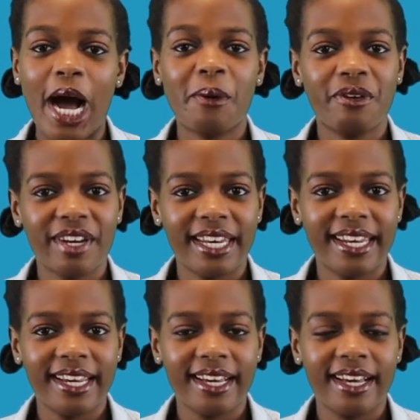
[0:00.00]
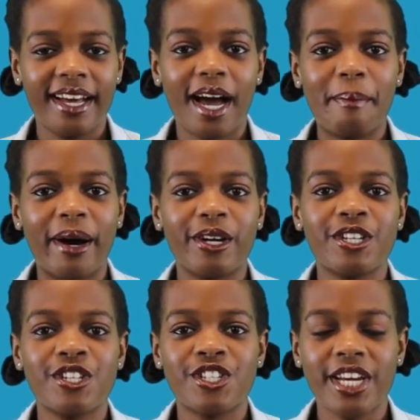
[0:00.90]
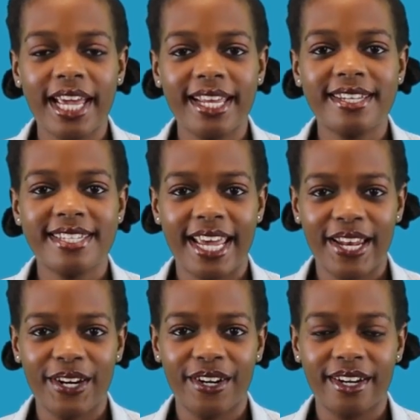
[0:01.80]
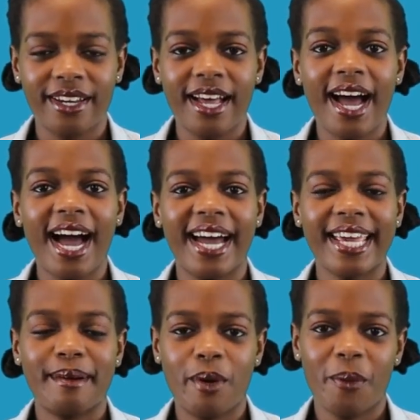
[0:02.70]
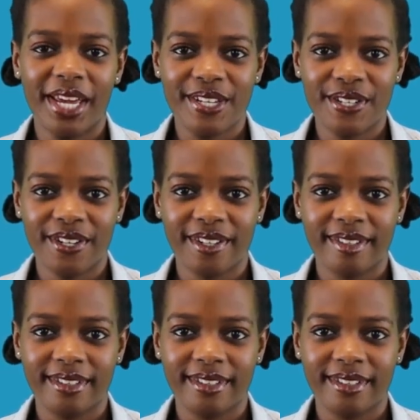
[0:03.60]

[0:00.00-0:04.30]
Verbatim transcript: our reading about Jane Taylor, I Am a Waiter.